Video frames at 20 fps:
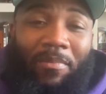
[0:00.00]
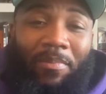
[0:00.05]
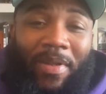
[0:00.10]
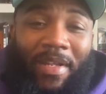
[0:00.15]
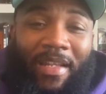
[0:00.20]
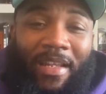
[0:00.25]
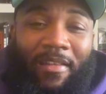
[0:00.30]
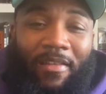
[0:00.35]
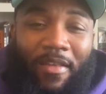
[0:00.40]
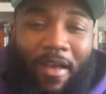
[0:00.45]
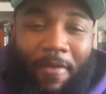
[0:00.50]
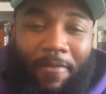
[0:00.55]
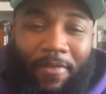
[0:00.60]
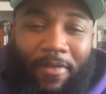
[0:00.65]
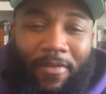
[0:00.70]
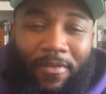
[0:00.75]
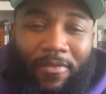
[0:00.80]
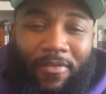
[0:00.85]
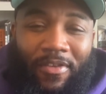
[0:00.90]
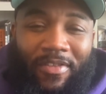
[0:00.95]
police
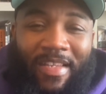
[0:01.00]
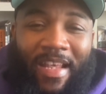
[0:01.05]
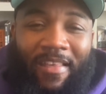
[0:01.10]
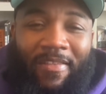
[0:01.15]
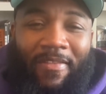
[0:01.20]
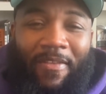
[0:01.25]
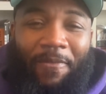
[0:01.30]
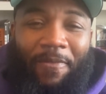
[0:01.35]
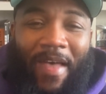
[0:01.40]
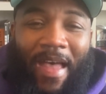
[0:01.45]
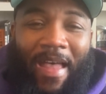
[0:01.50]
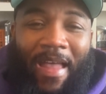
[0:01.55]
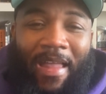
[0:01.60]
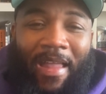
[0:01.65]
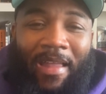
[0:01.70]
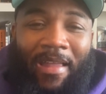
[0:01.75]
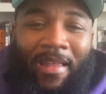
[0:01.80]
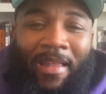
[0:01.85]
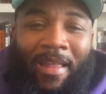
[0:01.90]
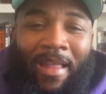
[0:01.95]
officers are
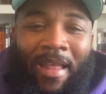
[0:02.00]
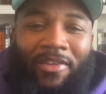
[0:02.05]
testifying,